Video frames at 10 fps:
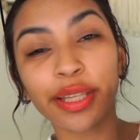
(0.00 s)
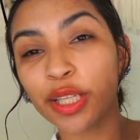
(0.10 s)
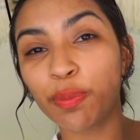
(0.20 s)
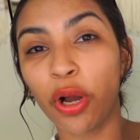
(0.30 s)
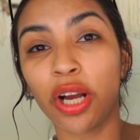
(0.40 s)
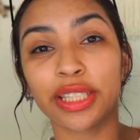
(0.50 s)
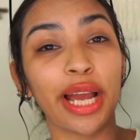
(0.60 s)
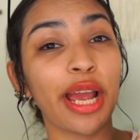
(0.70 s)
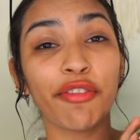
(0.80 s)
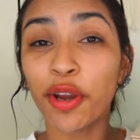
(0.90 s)
In this box,
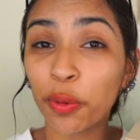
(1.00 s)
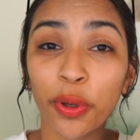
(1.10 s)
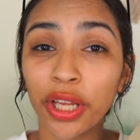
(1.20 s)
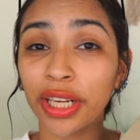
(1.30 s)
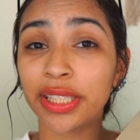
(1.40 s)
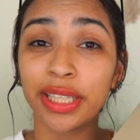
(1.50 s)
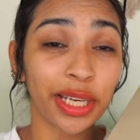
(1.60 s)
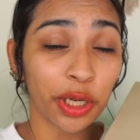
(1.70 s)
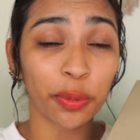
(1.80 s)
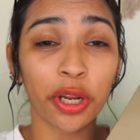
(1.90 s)
I have hair products,
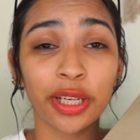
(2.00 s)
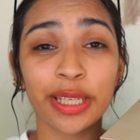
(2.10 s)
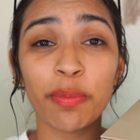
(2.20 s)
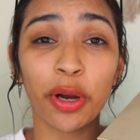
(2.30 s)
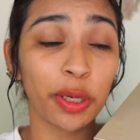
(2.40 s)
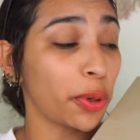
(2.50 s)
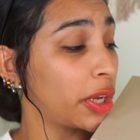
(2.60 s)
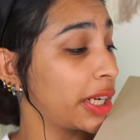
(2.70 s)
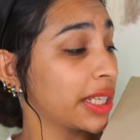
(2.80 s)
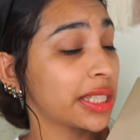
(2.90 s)
skincare products, and body
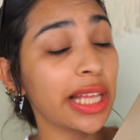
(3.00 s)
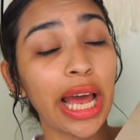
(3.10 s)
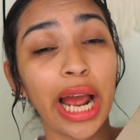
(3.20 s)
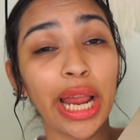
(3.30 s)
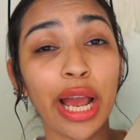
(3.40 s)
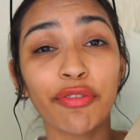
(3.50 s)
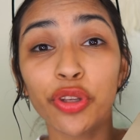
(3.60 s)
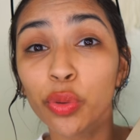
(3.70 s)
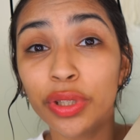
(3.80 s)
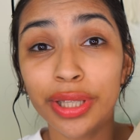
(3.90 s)
products that I
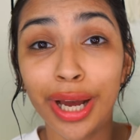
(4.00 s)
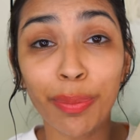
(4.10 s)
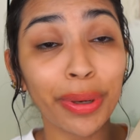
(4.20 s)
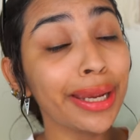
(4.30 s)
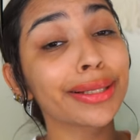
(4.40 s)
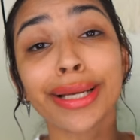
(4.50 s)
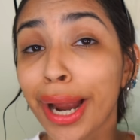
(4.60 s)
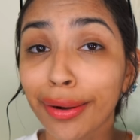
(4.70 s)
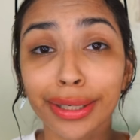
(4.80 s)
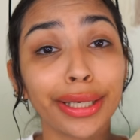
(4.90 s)
have used up
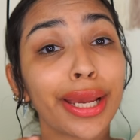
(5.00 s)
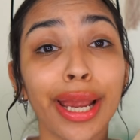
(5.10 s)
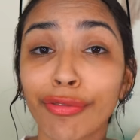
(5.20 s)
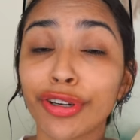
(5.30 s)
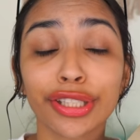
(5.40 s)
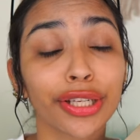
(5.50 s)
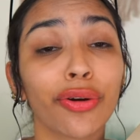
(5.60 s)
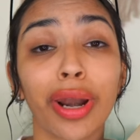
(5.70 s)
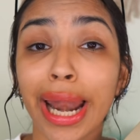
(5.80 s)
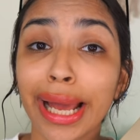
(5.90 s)
entirely, every
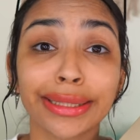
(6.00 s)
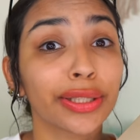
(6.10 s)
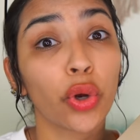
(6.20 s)
single last